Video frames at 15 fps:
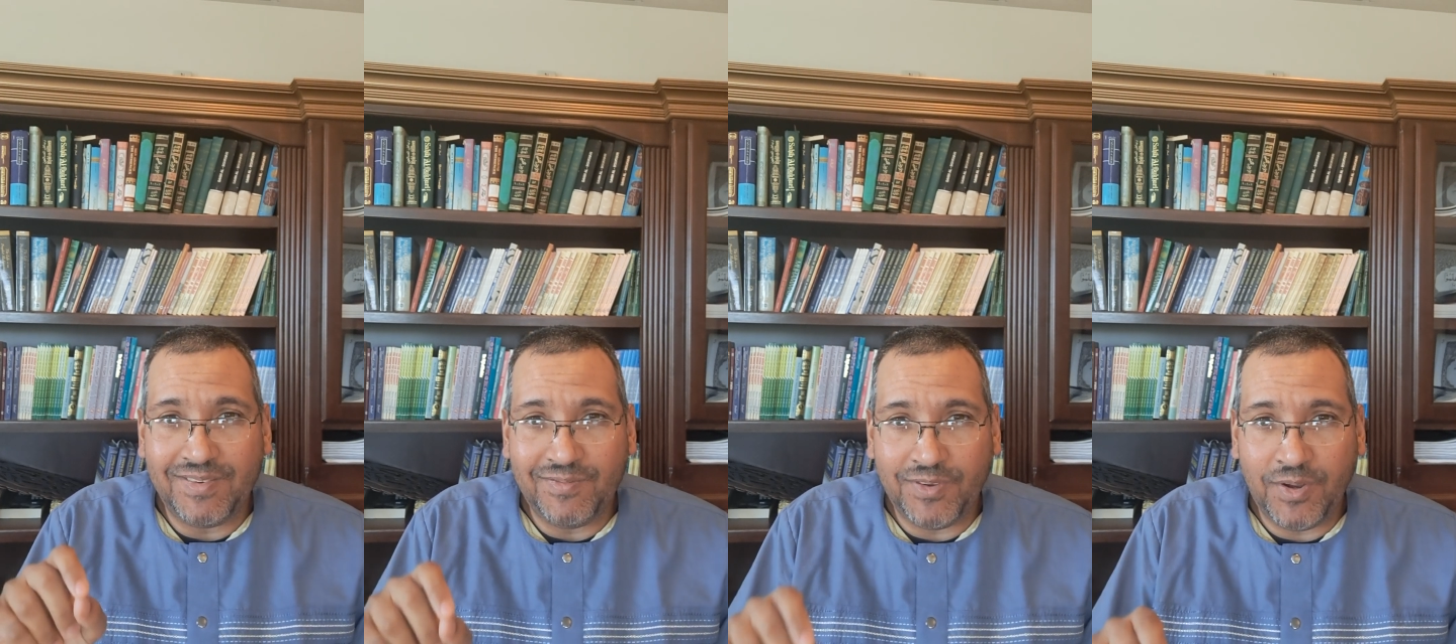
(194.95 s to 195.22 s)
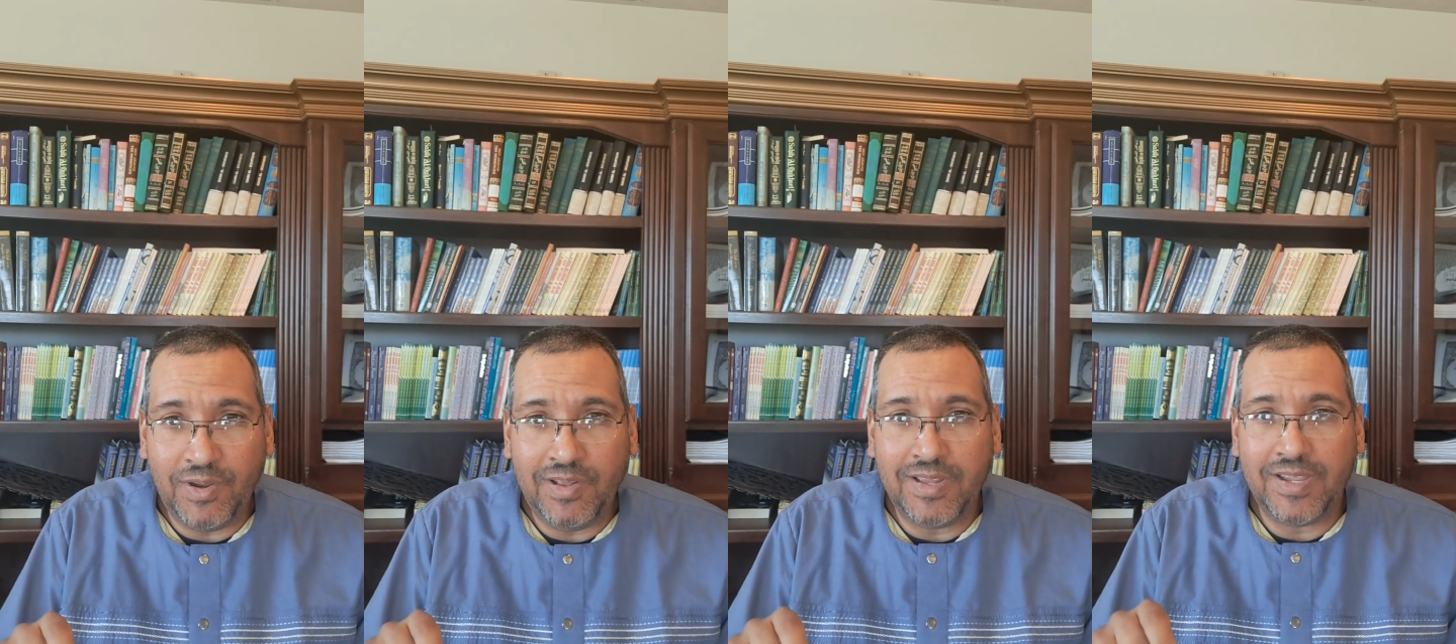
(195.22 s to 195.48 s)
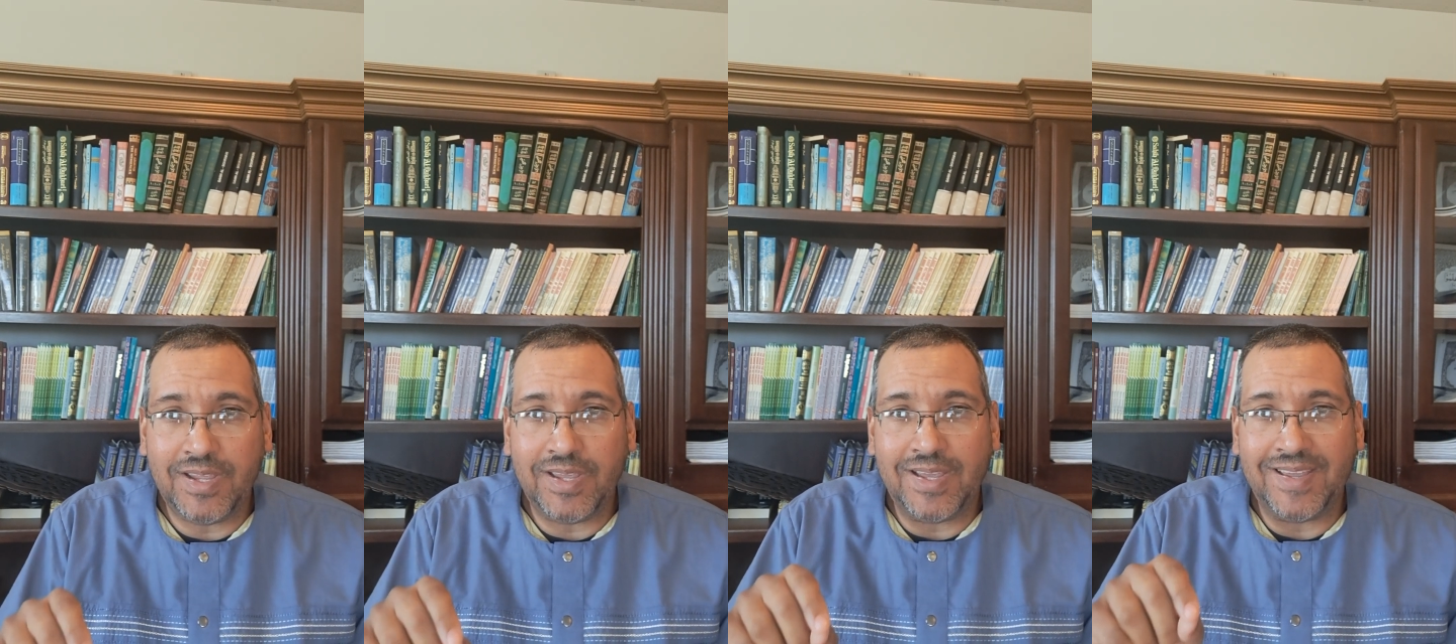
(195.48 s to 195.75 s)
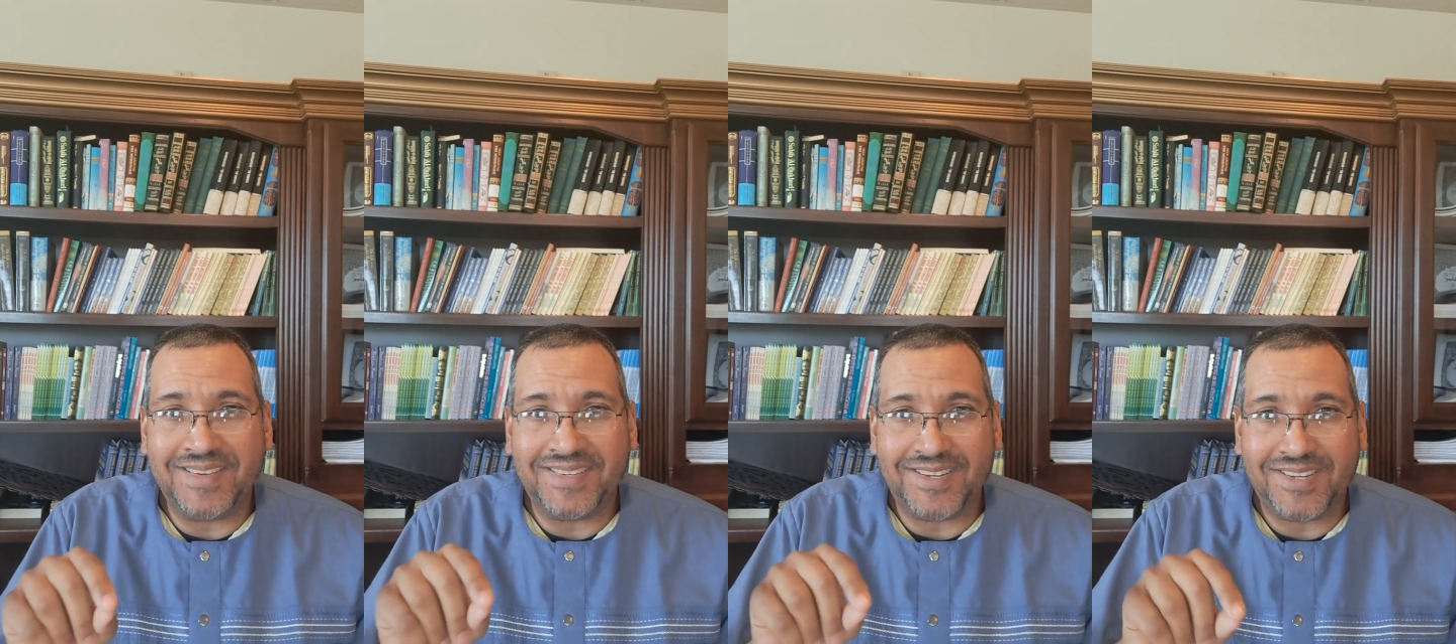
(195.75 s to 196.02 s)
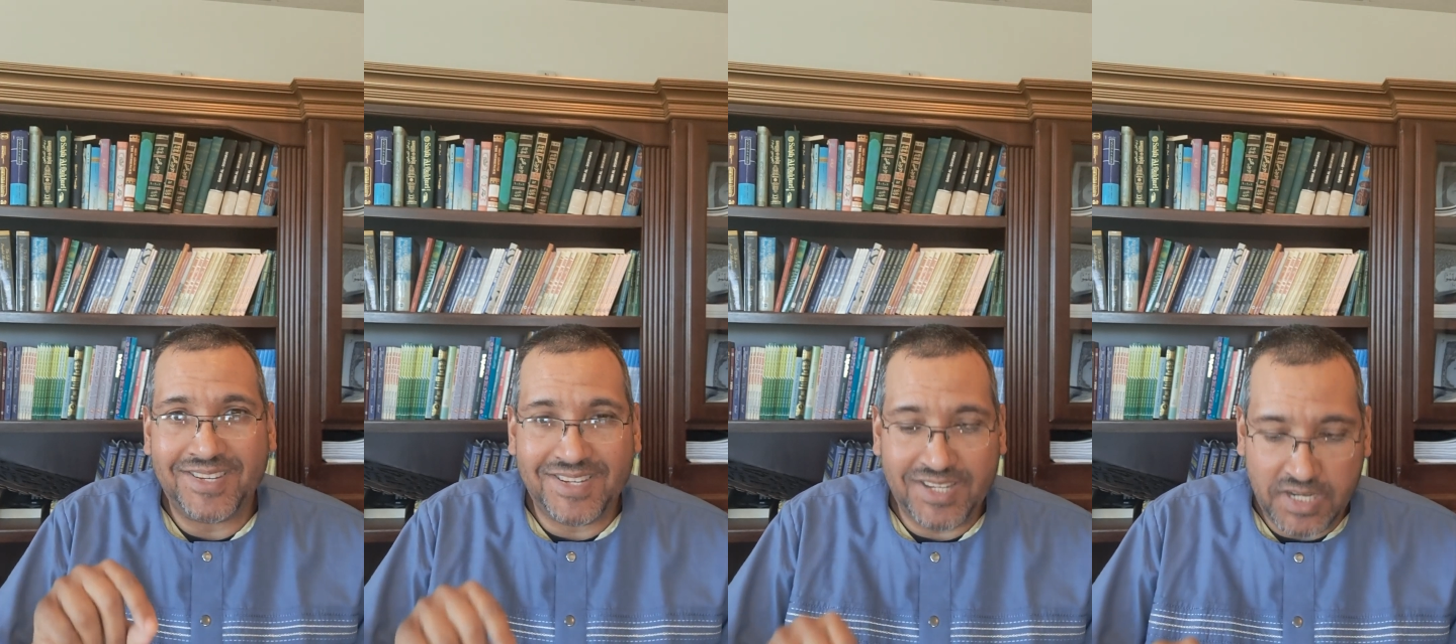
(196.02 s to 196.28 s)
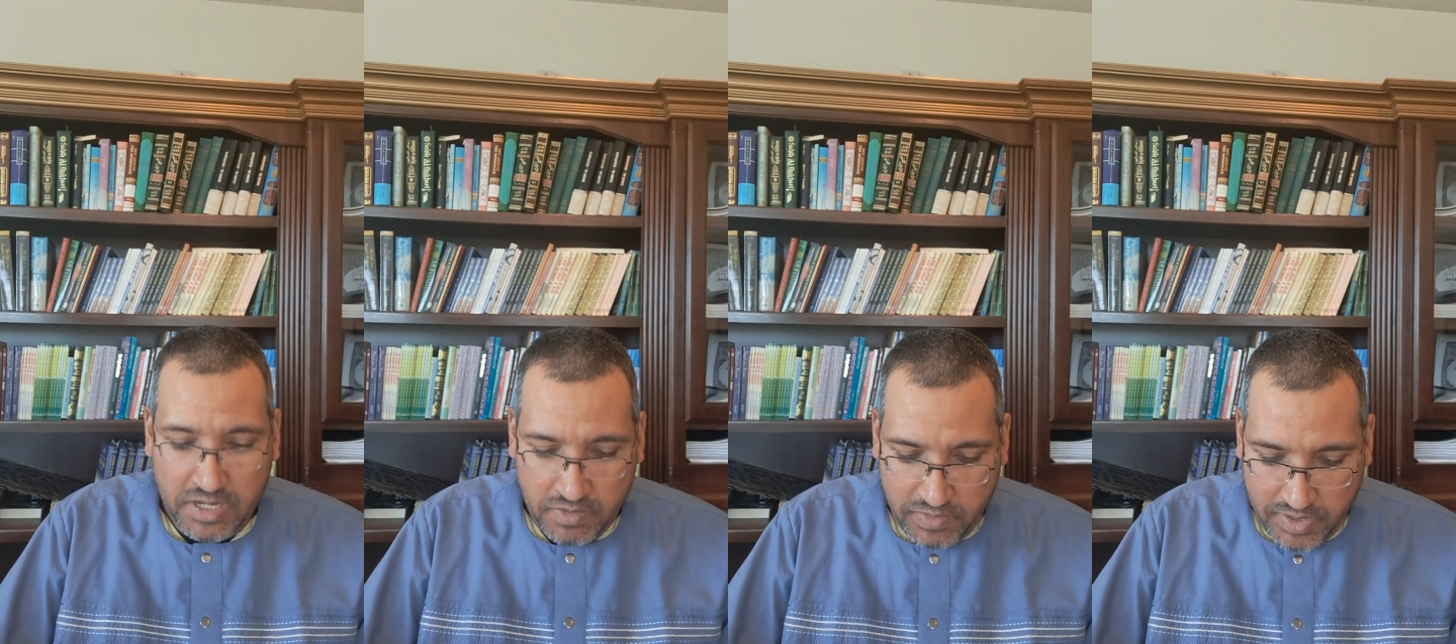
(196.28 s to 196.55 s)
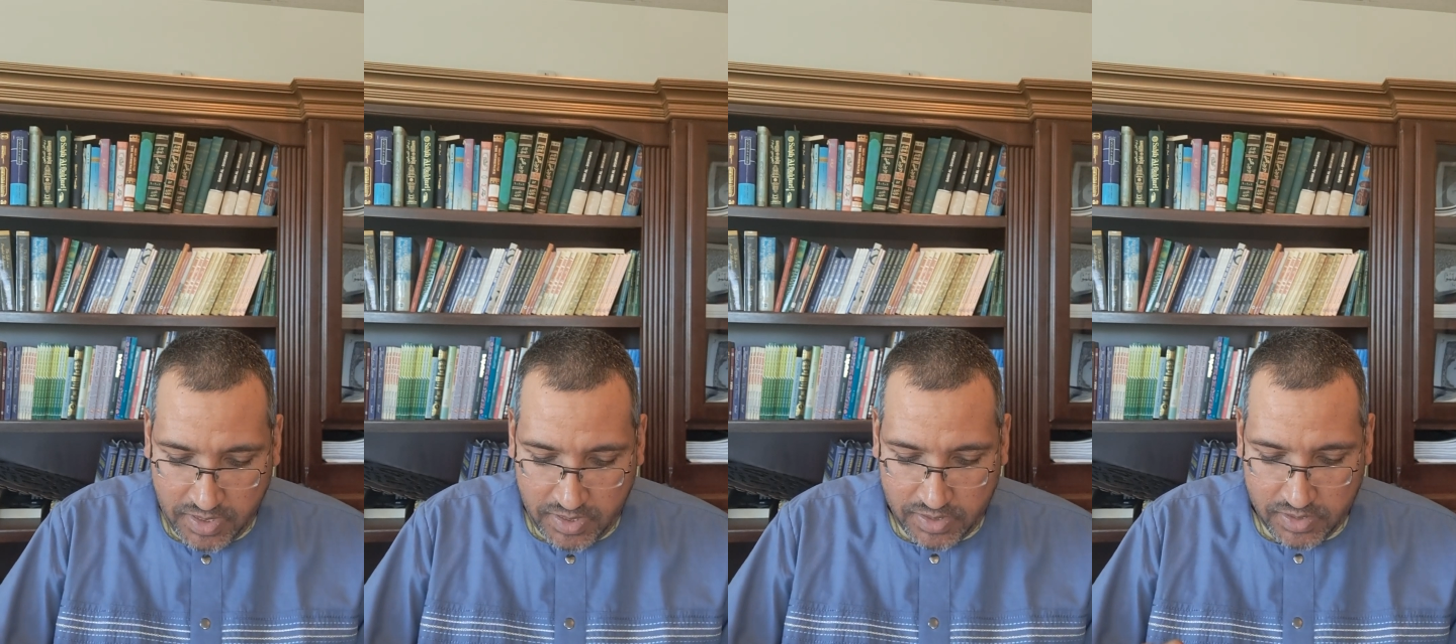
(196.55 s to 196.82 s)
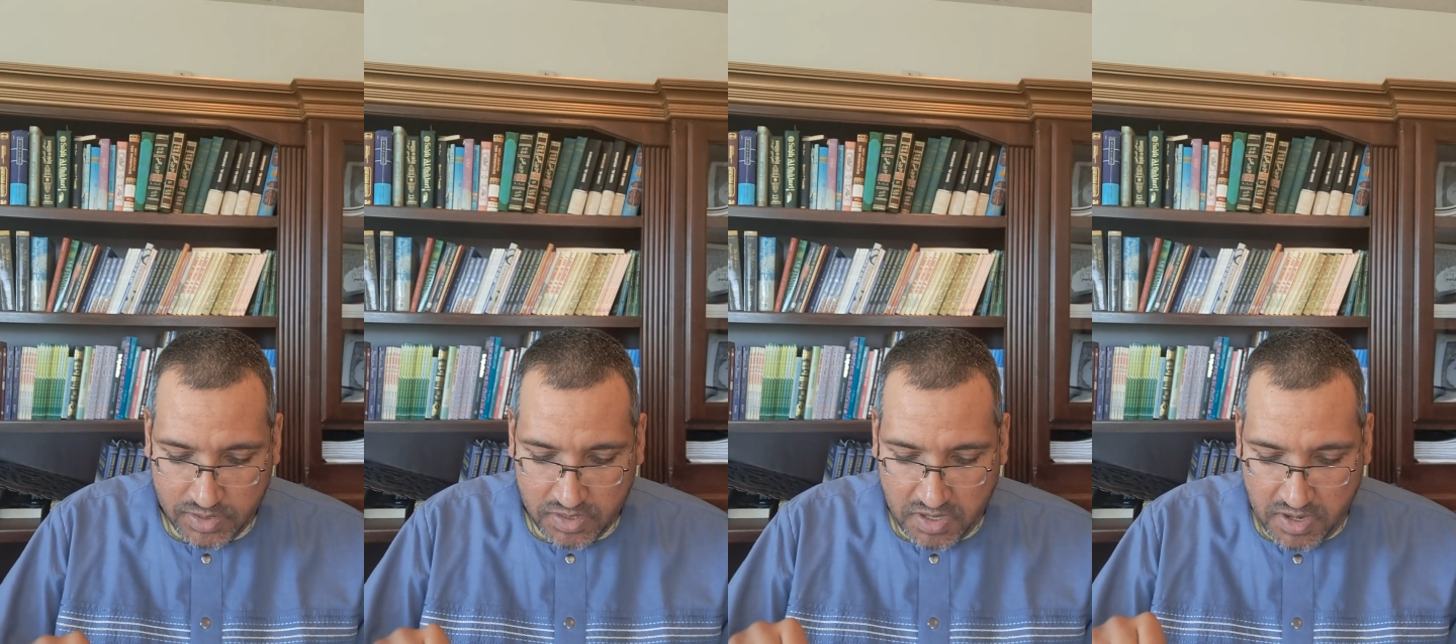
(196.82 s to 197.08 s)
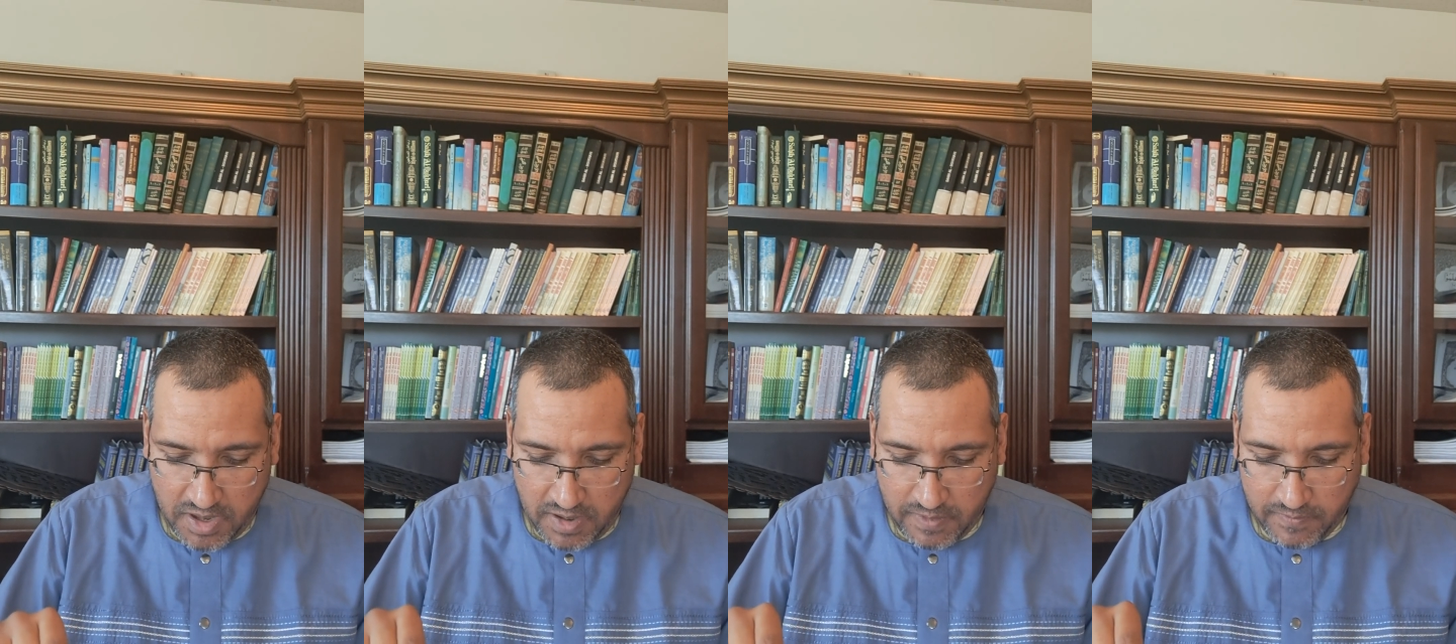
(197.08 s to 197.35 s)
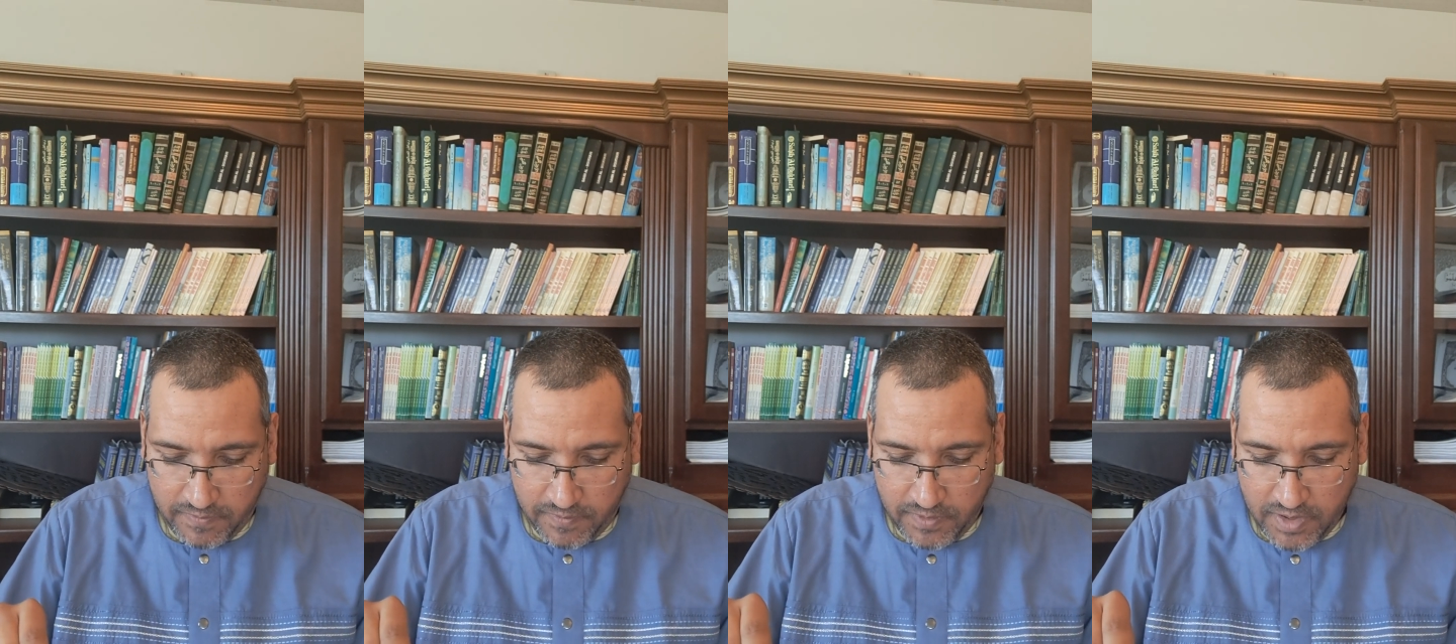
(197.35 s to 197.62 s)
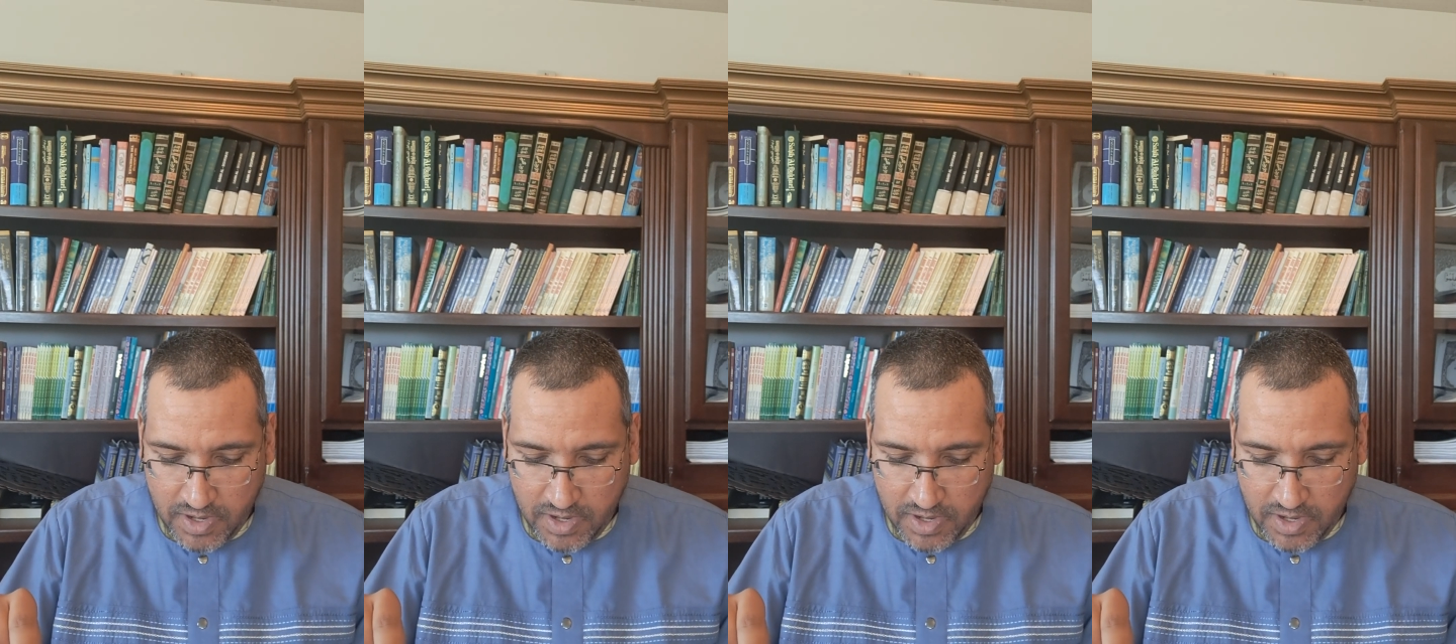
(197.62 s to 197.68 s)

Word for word: really is a series of